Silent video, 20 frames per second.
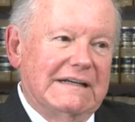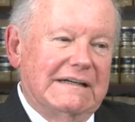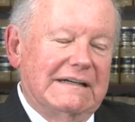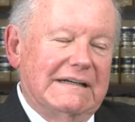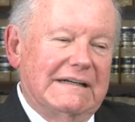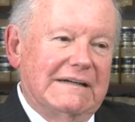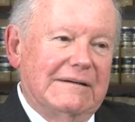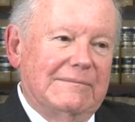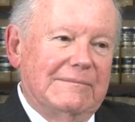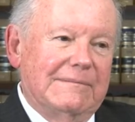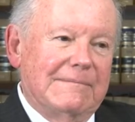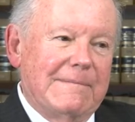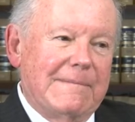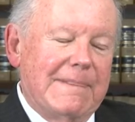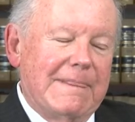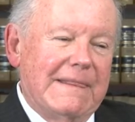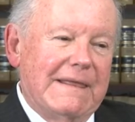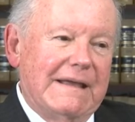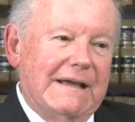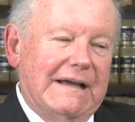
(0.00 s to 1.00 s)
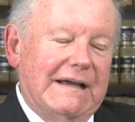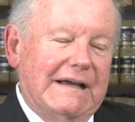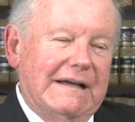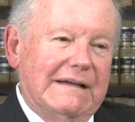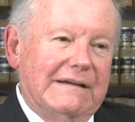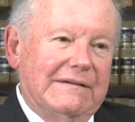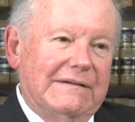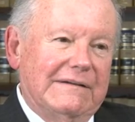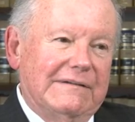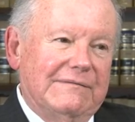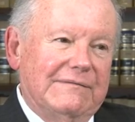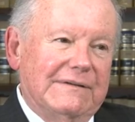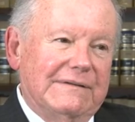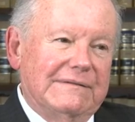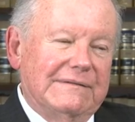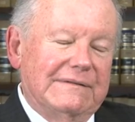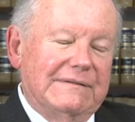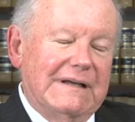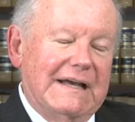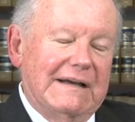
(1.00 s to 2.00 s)
um, uh,
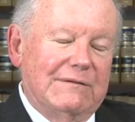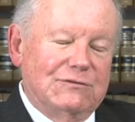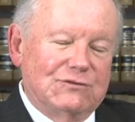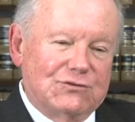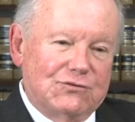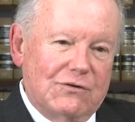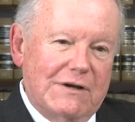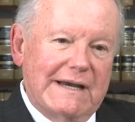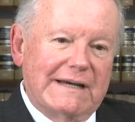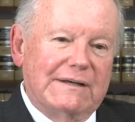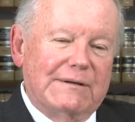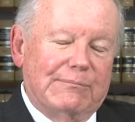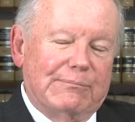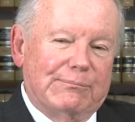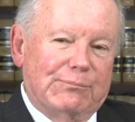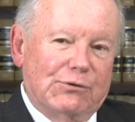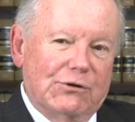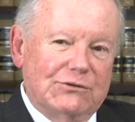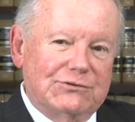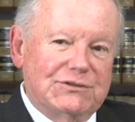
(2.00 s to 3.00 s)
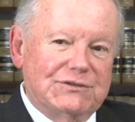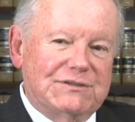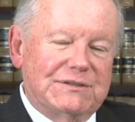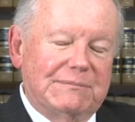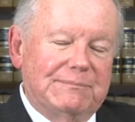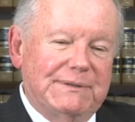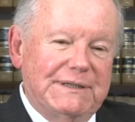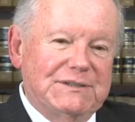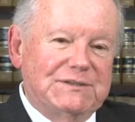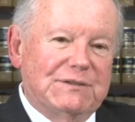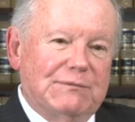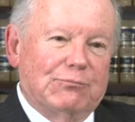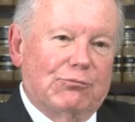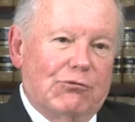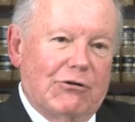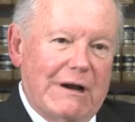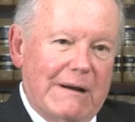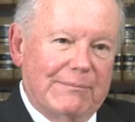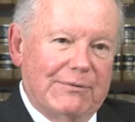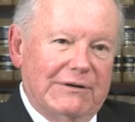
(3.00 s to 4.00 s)
I was trying to purchase a piece of
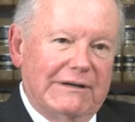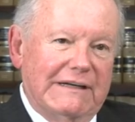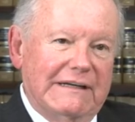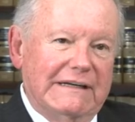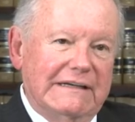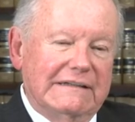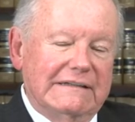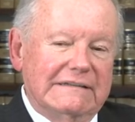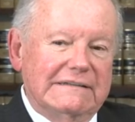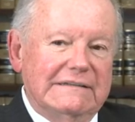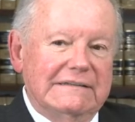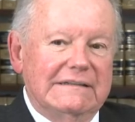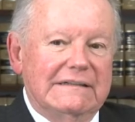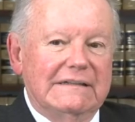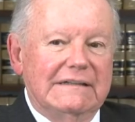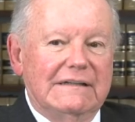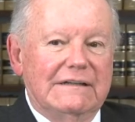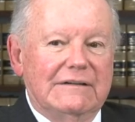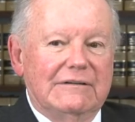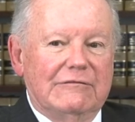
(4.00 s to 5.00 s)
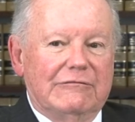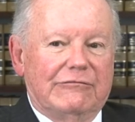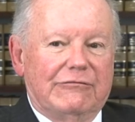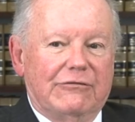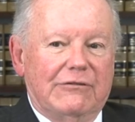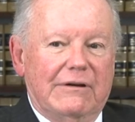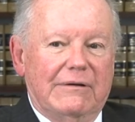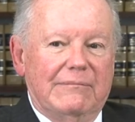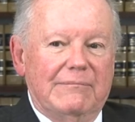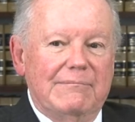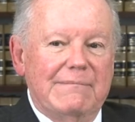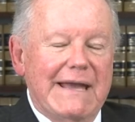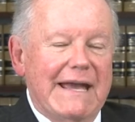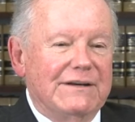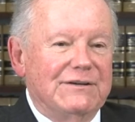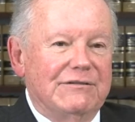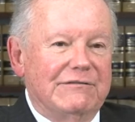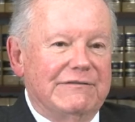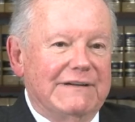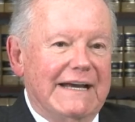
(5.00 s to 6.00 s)
property from
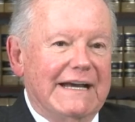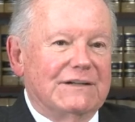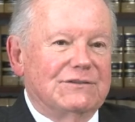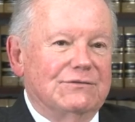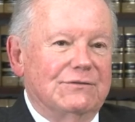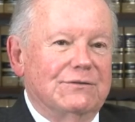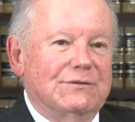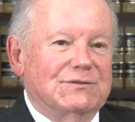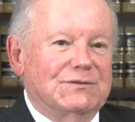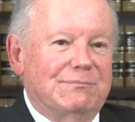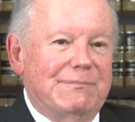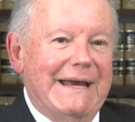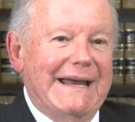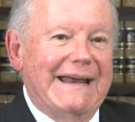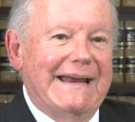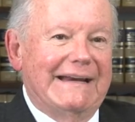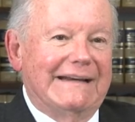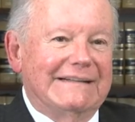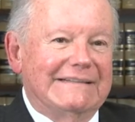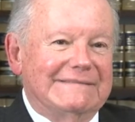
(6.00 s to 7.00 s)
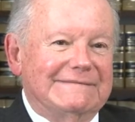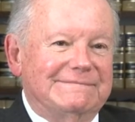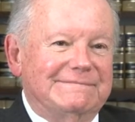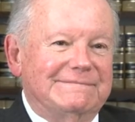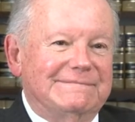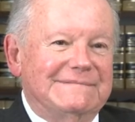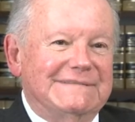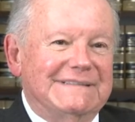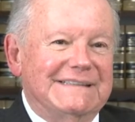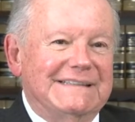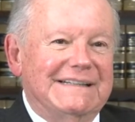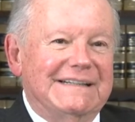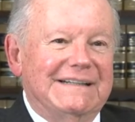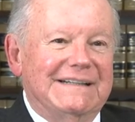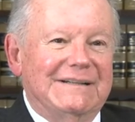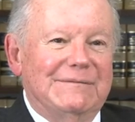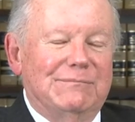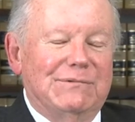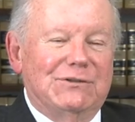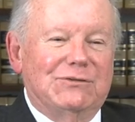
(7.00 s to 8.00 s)
Manufacturers Bank
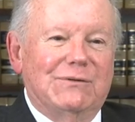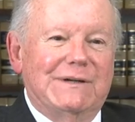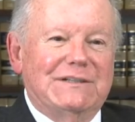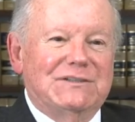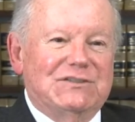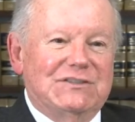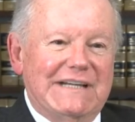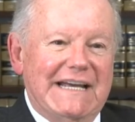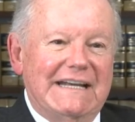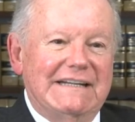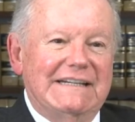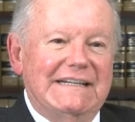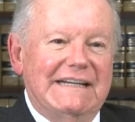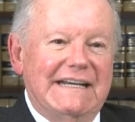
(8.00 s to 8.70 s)
between San